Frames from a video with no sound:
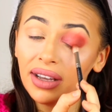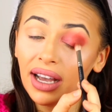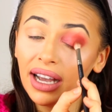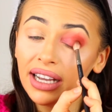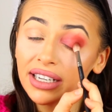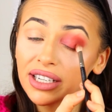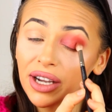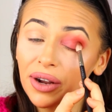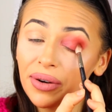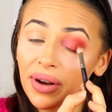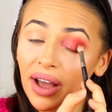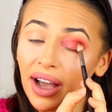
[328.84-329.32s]
I
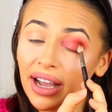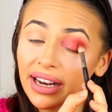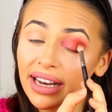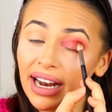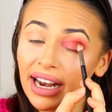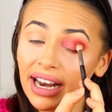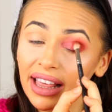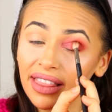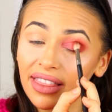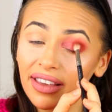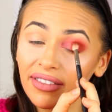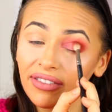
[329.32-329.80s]
don't hide
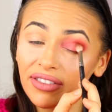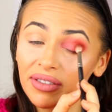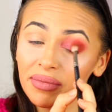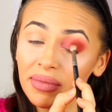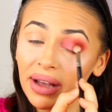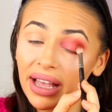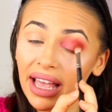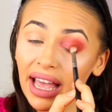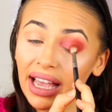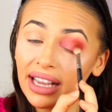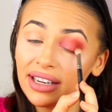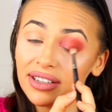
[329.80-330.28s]
anything from
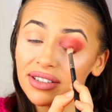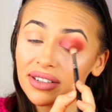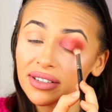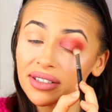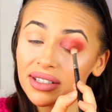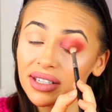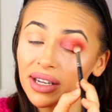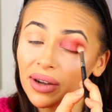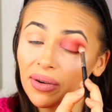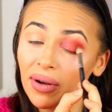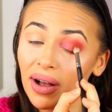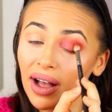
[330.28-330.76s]
my
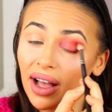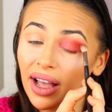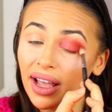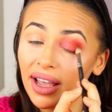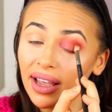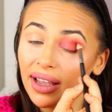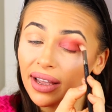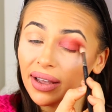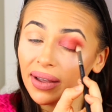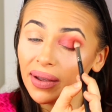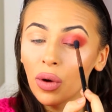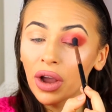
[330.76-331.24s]
angels, do
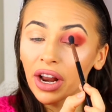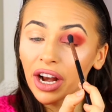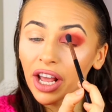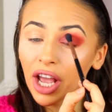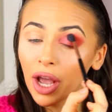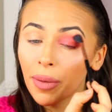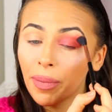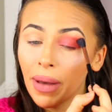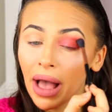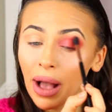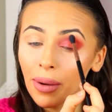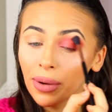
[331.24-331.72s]
I? We're gonna
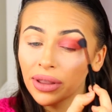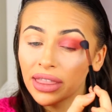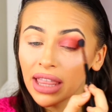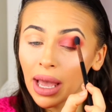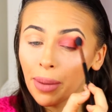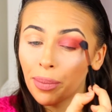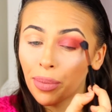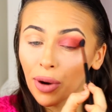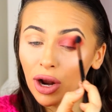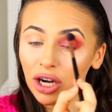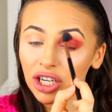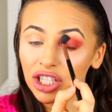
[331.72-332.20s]
go back with
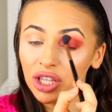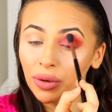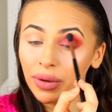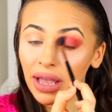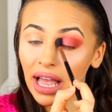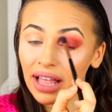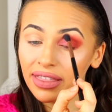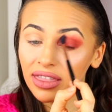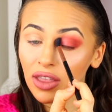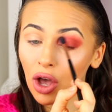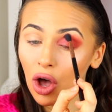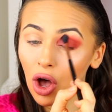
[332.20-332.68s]
that brush that we
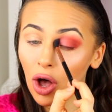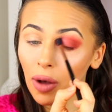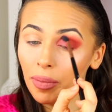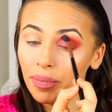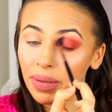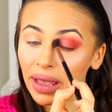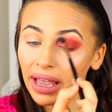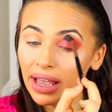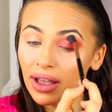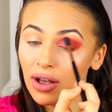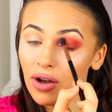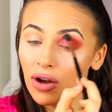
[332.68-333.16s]
had the hot
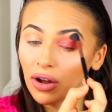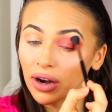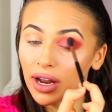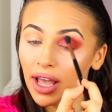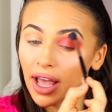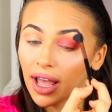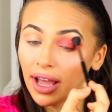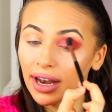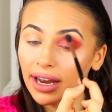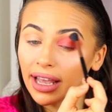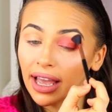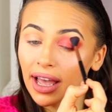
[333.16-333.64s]
pink on
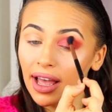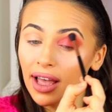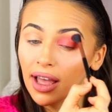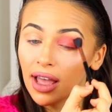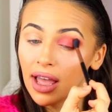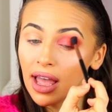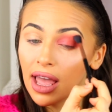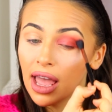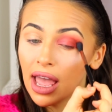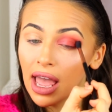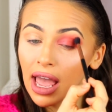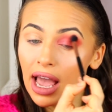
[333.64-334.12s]
earlier
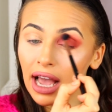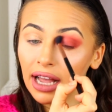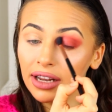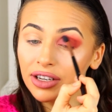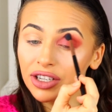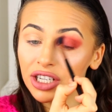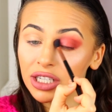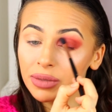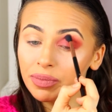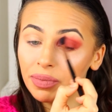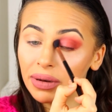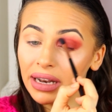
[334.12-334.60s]
and
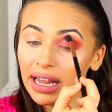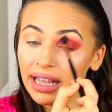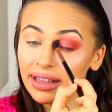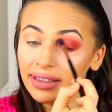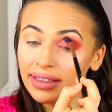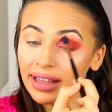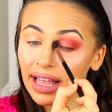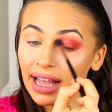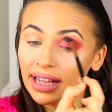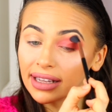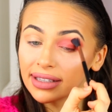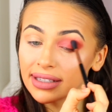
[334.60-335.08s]
just
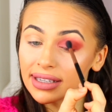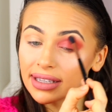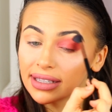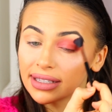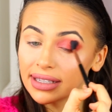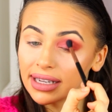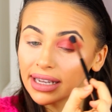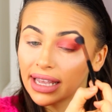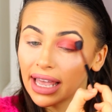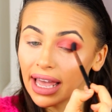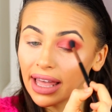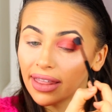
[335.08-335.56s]
blend that
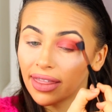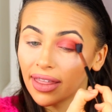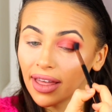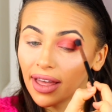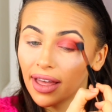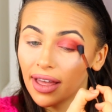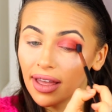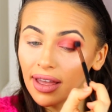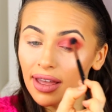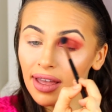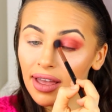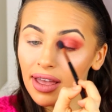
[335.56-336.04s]

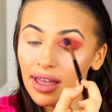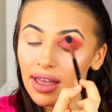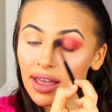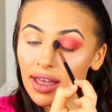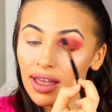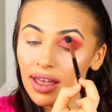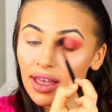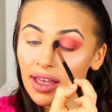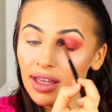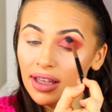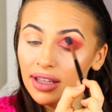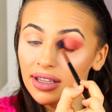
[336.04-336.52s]
together
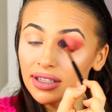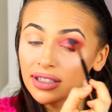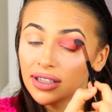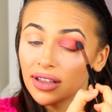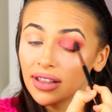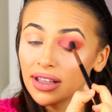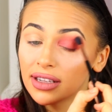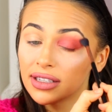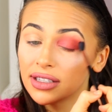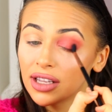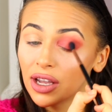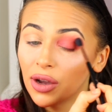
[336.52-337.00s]
so
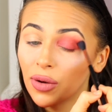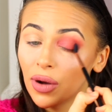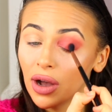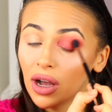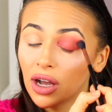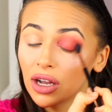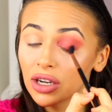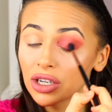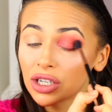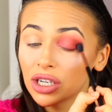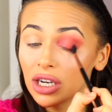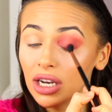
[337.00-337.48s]
there's no
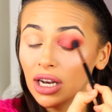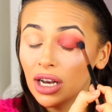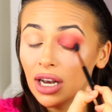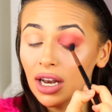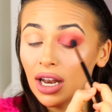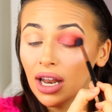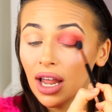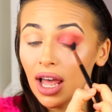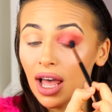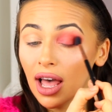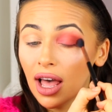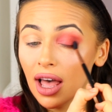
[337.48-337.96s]
harsh
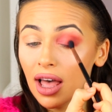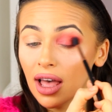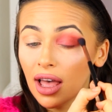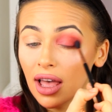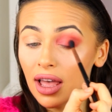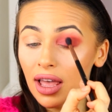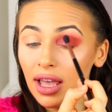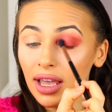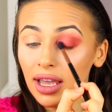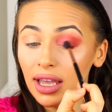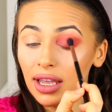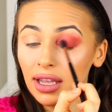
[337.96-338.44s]

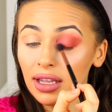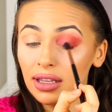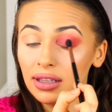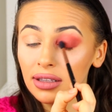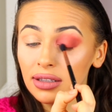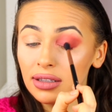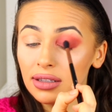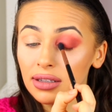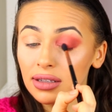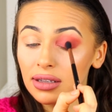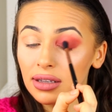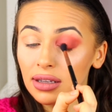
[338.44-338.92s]

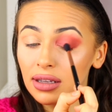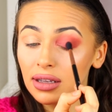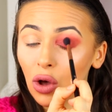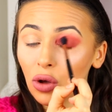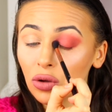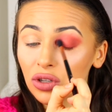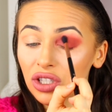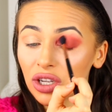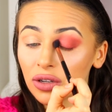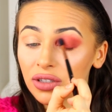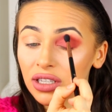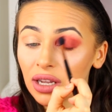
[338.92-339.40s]
lines.
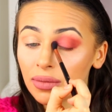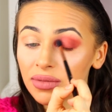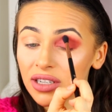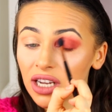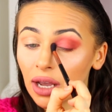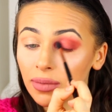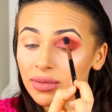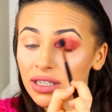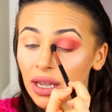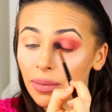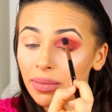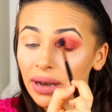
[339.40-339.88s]
Also,
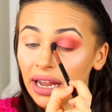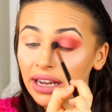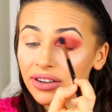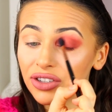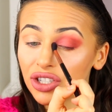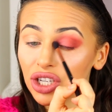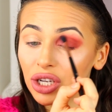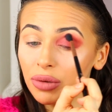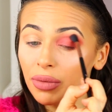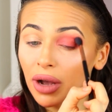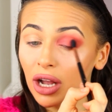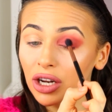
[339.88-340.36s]
sometimes I blend
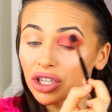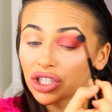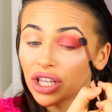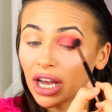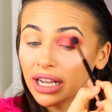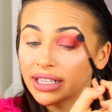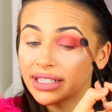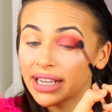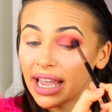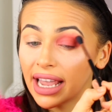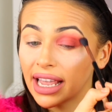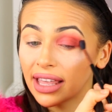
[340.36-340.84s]
too much that
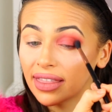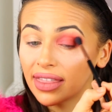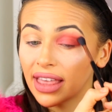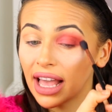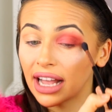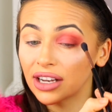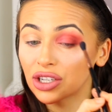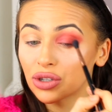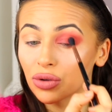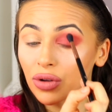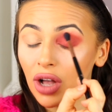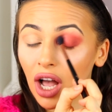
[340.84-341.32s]
I take the
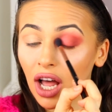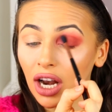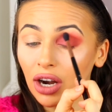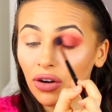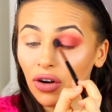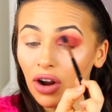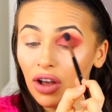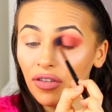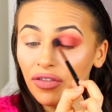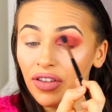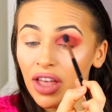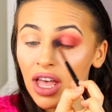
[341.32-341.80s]
actual colour
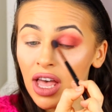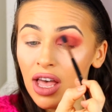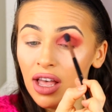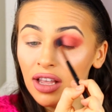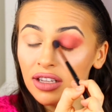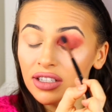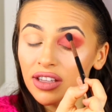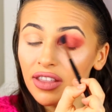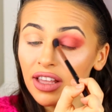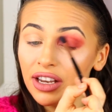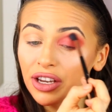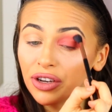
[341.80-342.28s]
off,
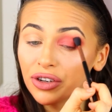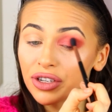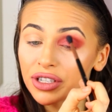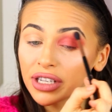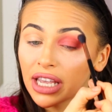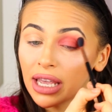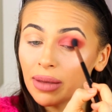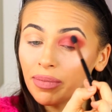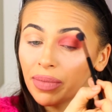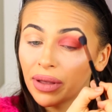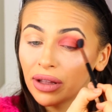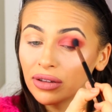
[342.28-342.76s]
so then you just
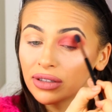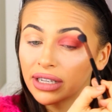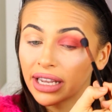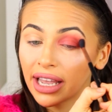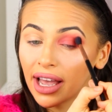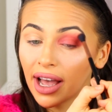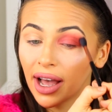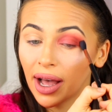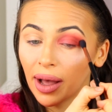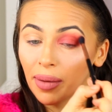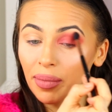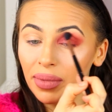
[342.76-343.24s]
keep building it
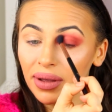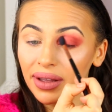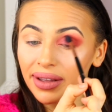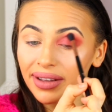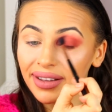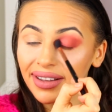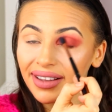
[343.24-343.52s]
up.